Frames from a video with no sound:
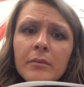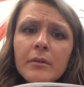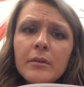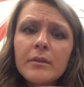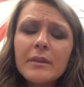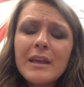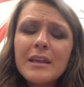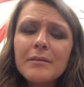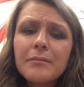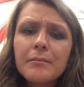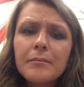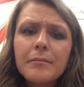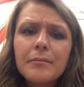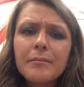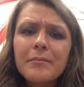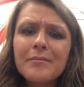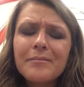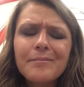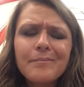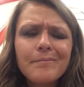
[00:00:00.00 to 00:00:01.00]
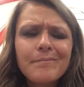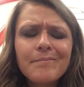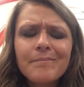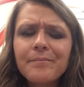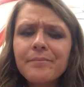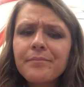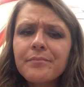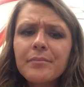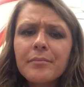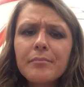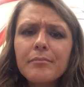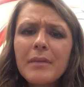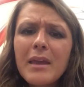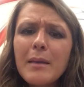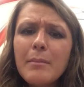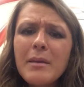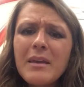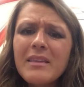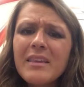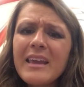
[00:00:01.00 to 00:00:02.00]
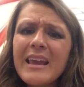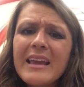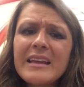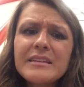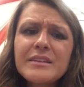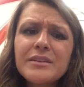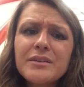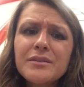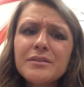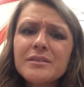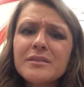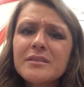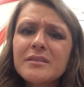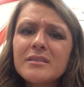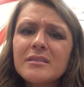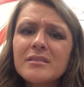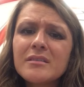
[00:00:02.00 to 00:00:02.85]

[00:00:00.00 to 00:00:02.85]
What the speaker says: Then maybe the answer's